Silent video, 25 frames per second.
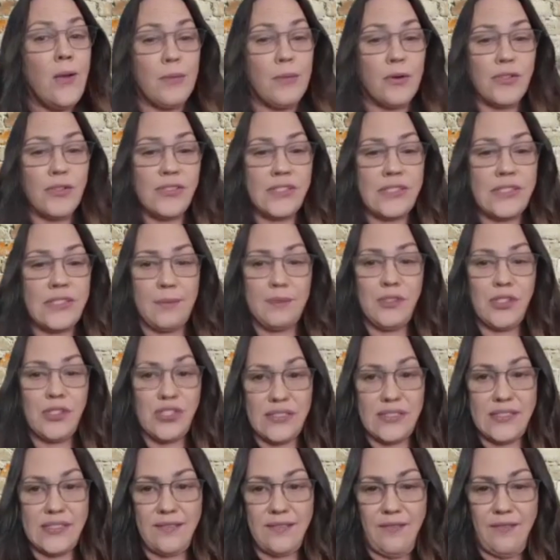
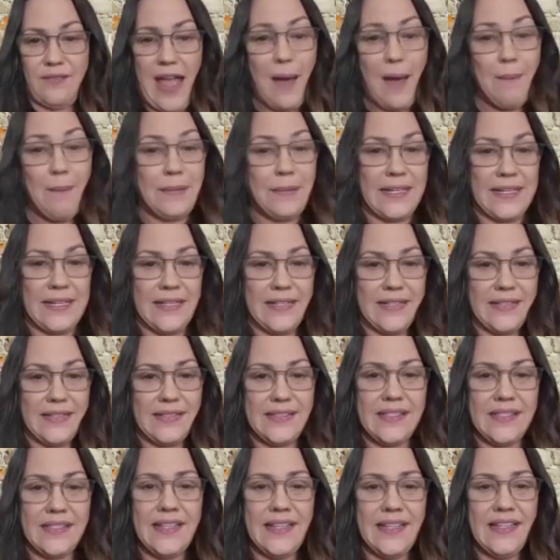perceptions of happiness.
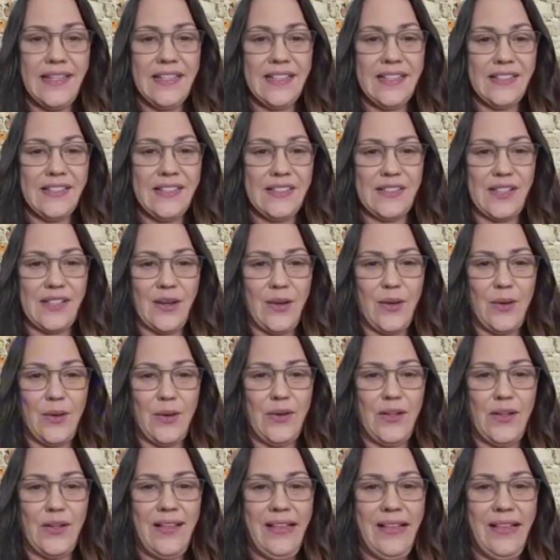So,